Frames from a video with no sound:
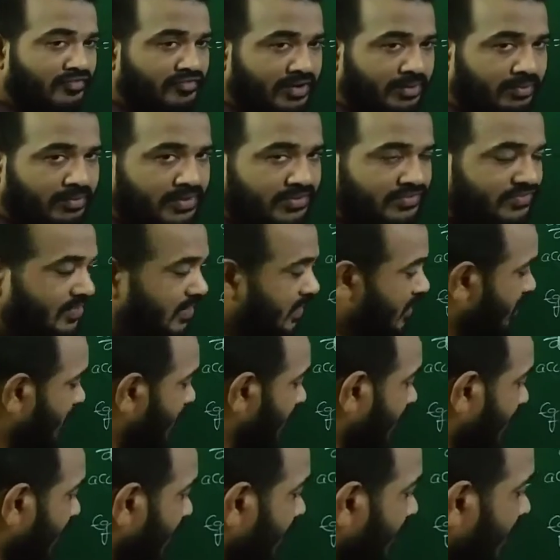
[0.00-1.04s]
variable is there.
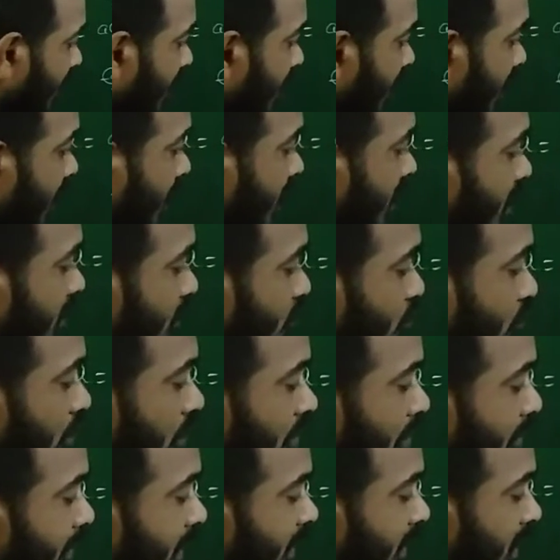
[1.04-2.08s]
Here d
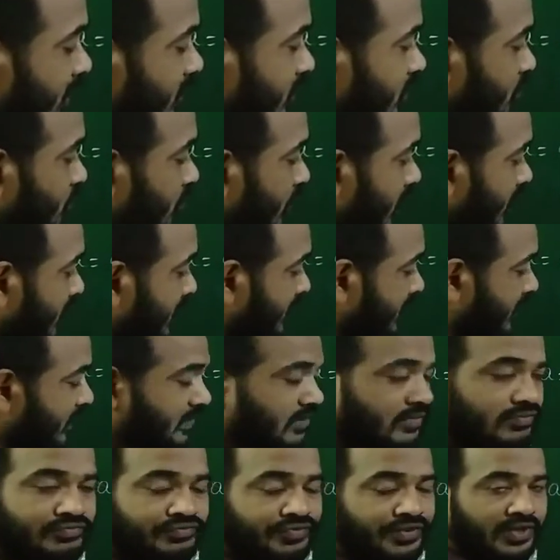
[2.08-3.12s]
square by dx square,
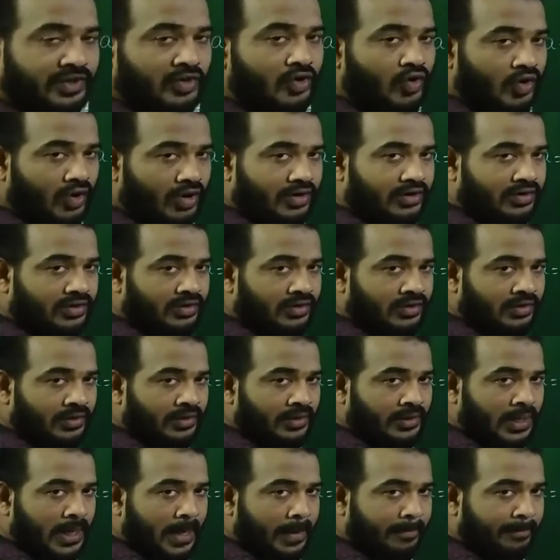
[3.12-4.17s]
this we got
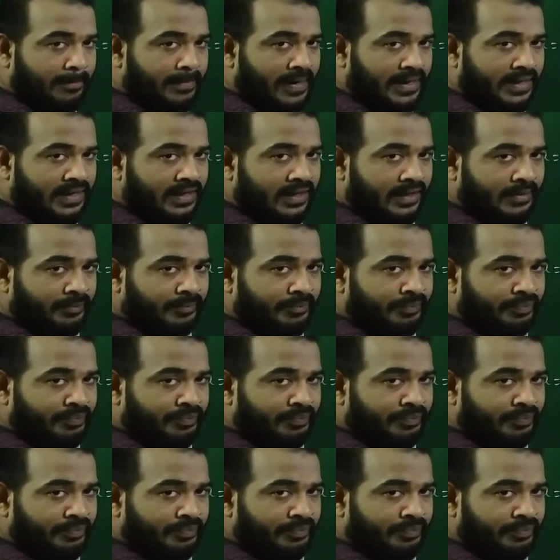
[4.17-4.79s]
by